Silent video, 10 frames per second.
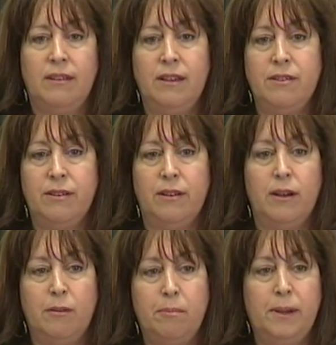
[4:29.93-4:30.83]
into
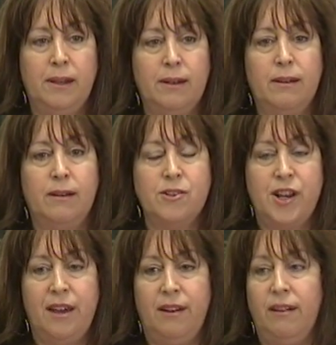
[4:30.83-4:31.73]
a political
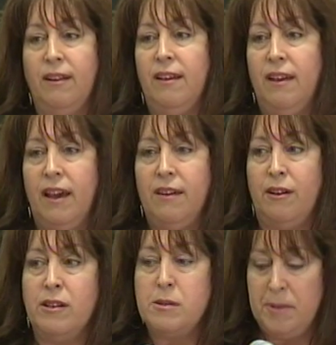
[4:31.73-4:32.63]
channel and
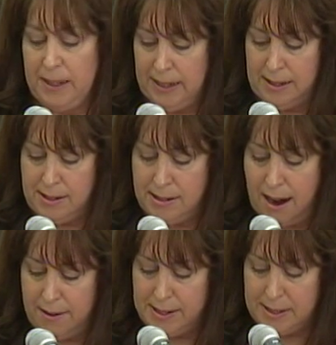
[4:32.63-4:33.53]
ultimately into
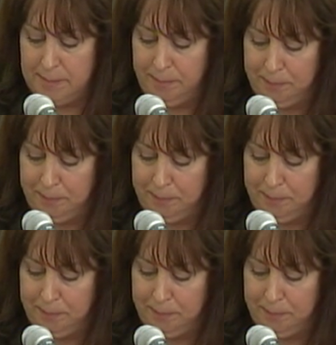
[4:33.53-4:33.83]
terrorism.